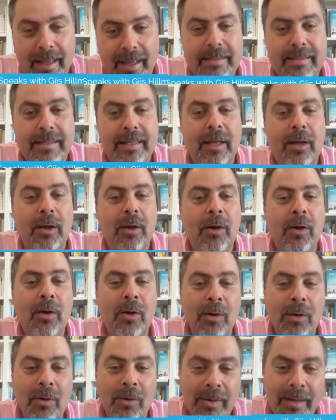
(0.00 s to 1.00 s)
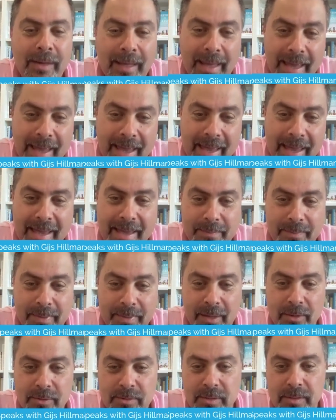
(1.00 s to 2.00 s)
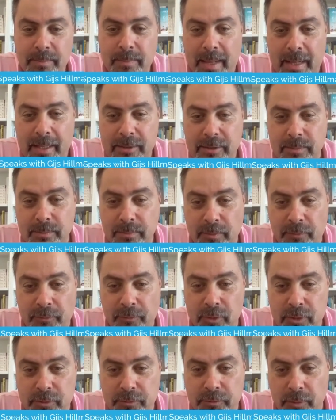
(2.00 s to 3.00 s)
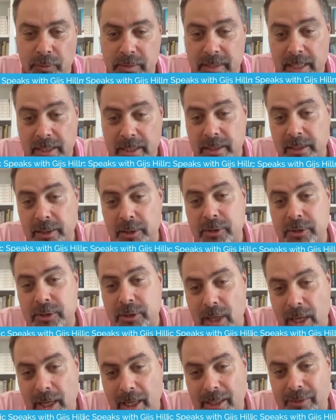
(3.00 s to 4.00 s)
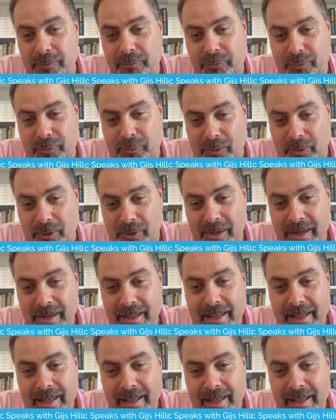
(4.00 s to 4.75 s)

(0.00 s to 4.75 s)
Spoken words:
I said, okay, because in Belgium, the first floor is actually the second floor.